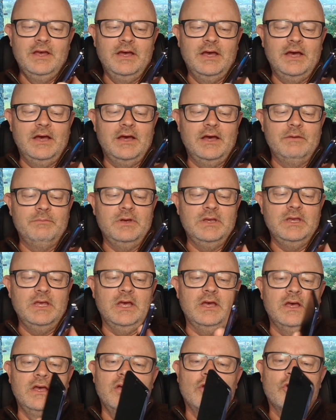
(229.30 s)
But
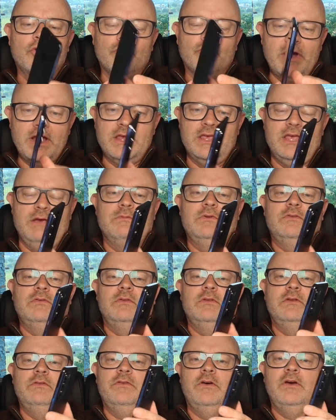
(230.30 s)
yeah, great cameras on
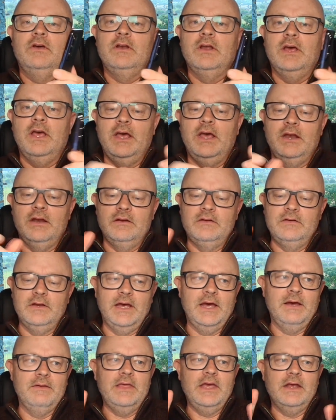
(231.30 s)
the phone, and
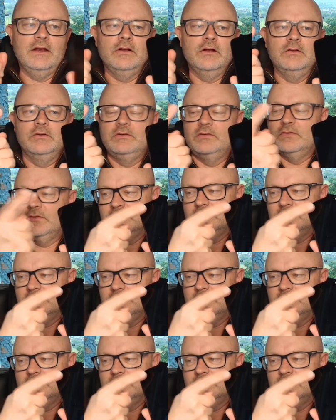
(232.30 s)
that includes the